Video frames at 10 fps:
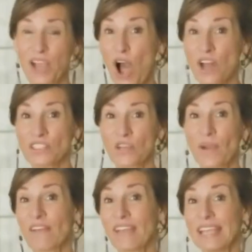They
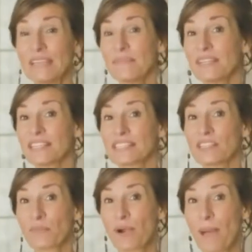also have hidden
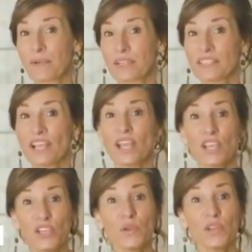medicinal properties,
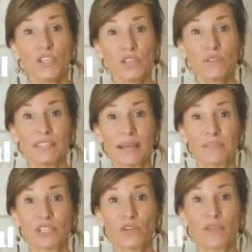and you can use
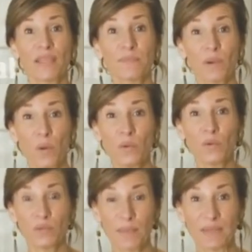them to create
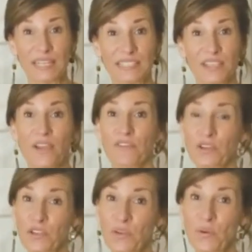potent remedies
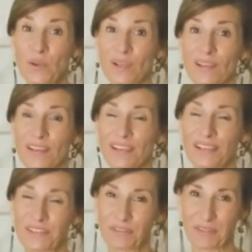for you
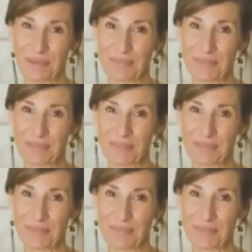and your